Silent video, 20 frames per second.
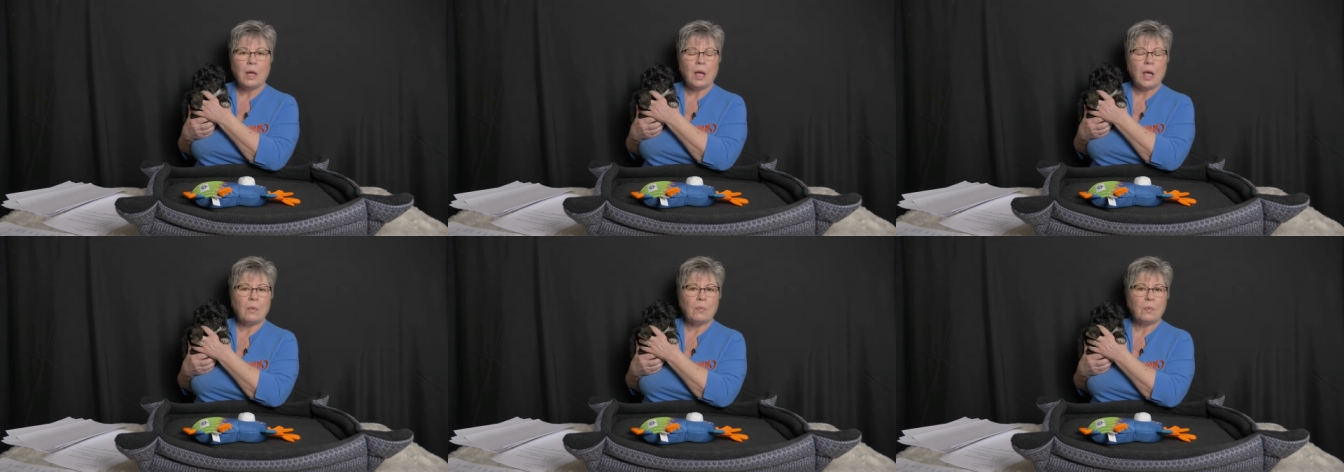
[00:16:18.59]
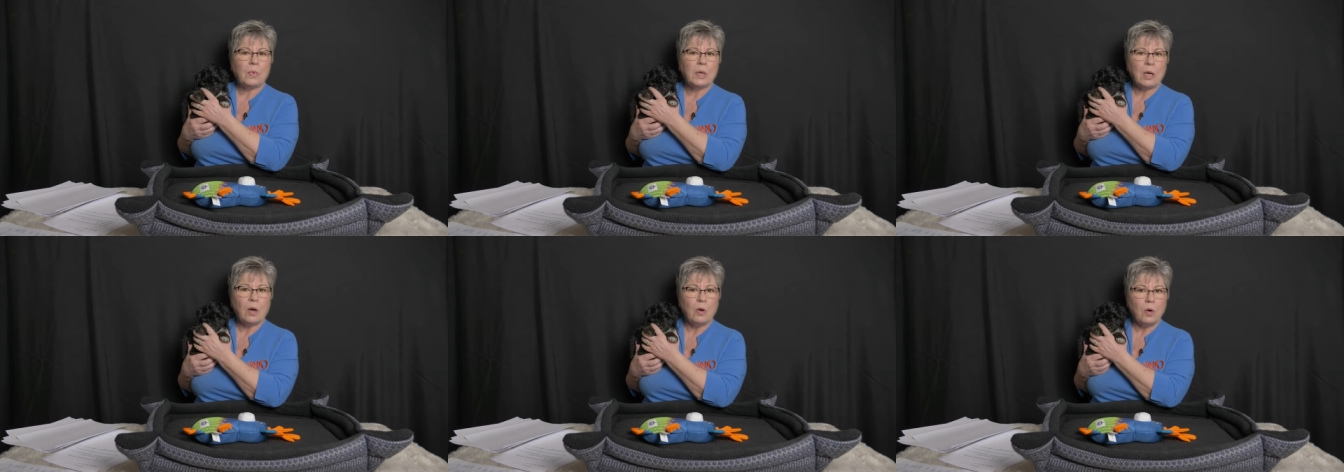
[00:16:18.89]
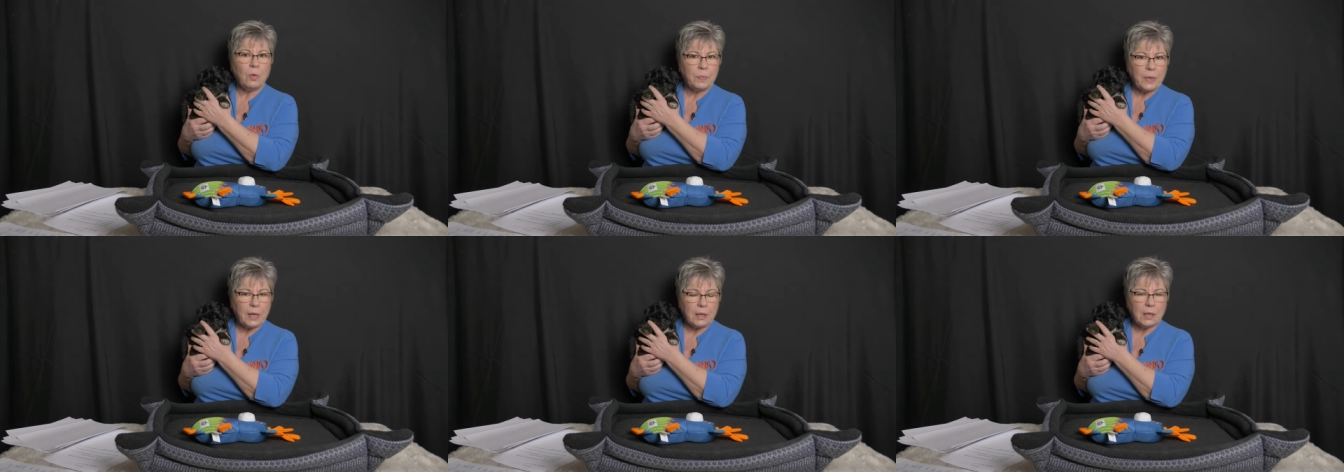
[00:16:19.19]
And we
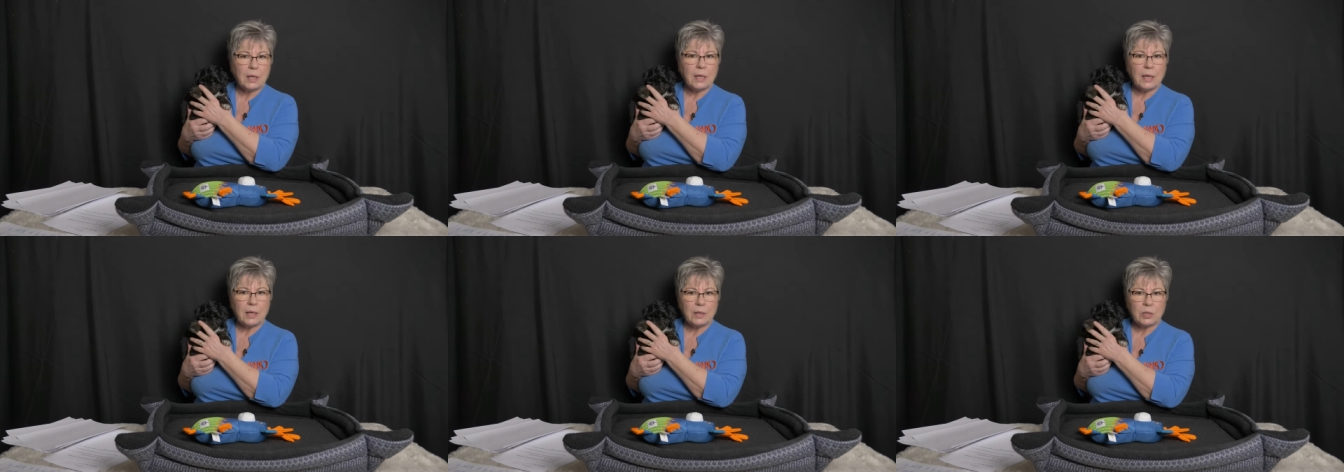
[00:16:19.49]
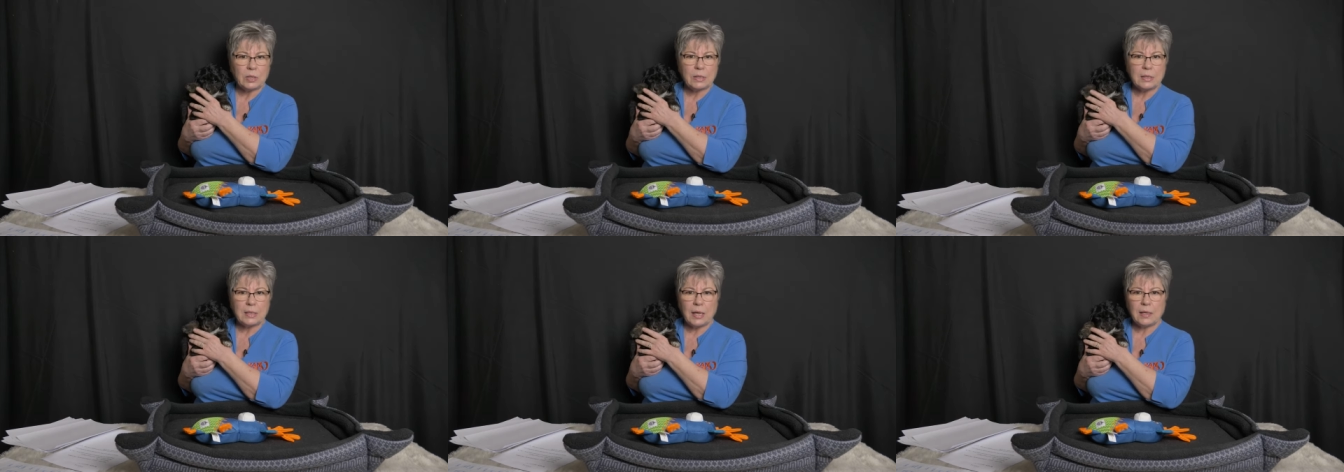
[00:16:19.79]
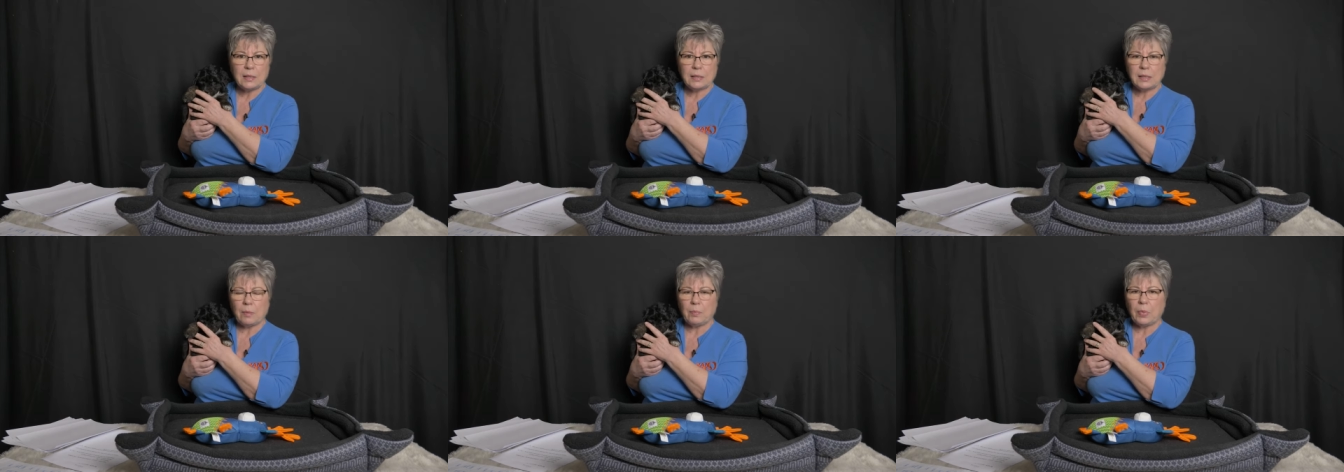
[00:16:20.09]
hope that he
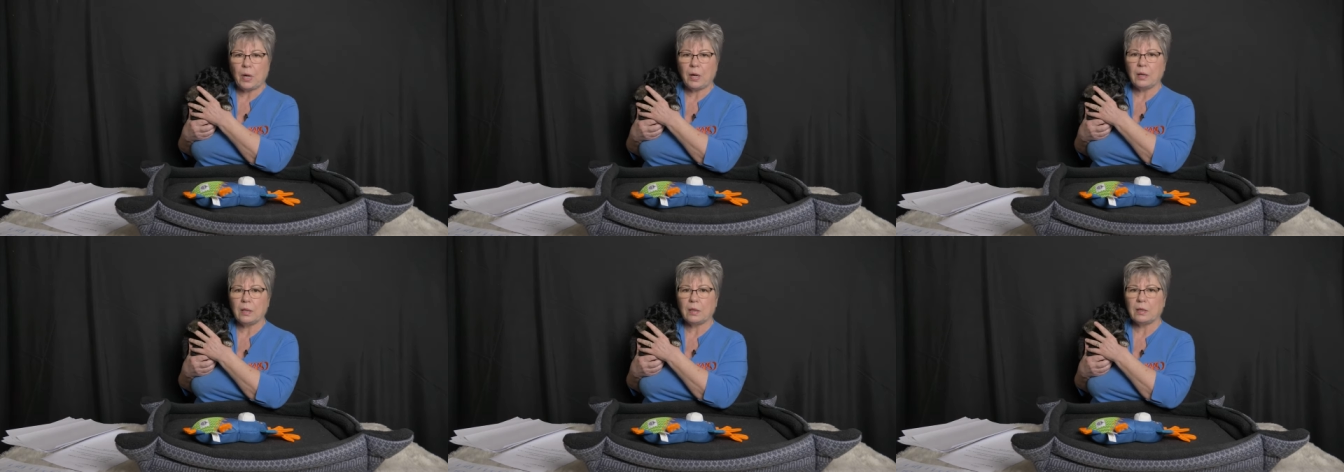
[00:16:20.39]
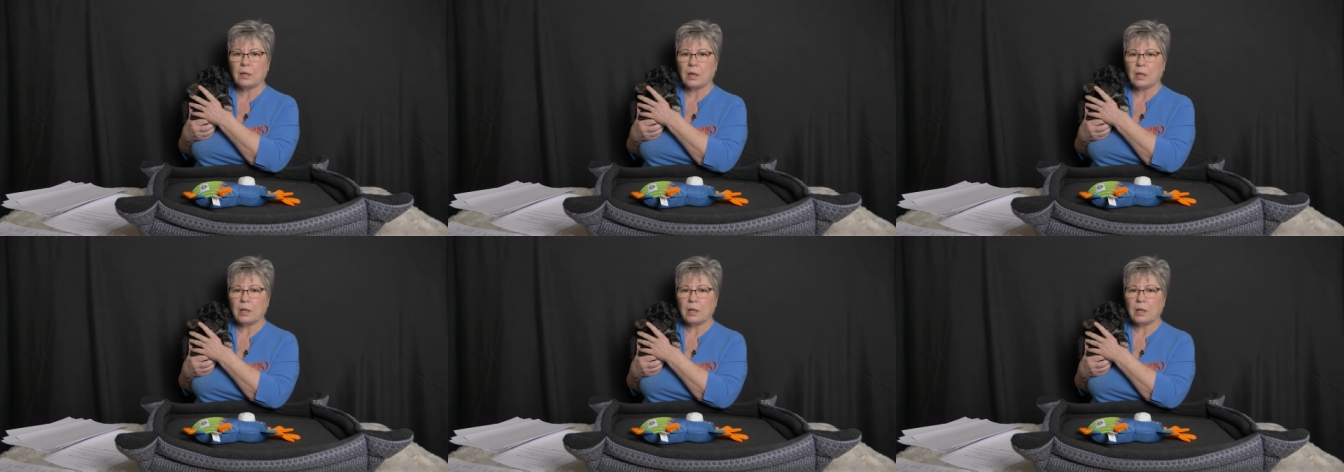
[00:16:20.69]
understands that part of the